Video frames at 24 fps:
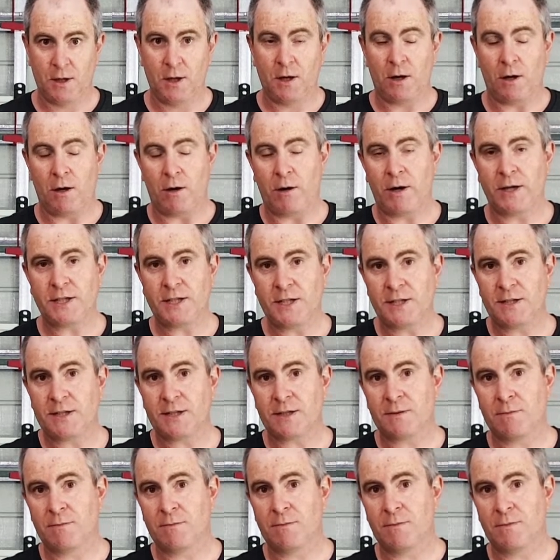I did
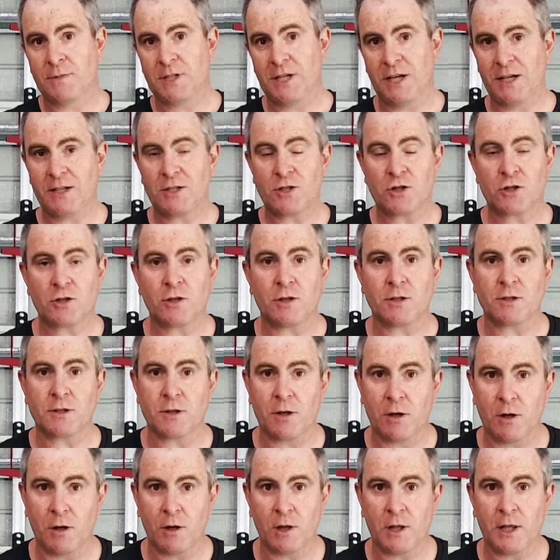some test shots
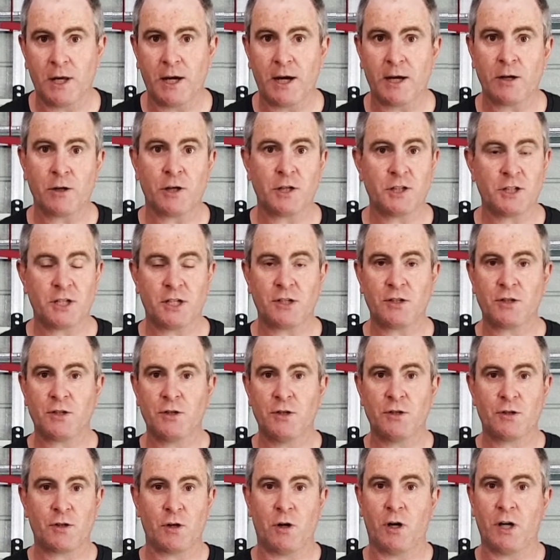earlier and I just
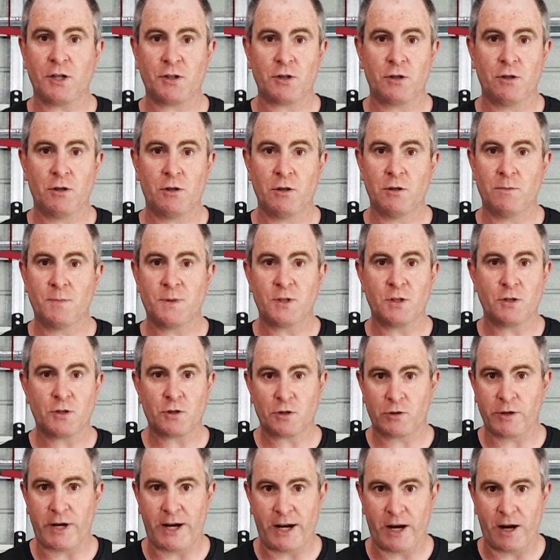used ice cubes
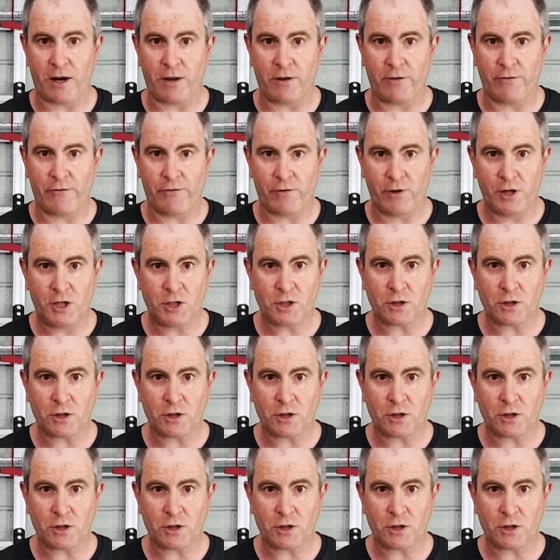straight out of the fridge.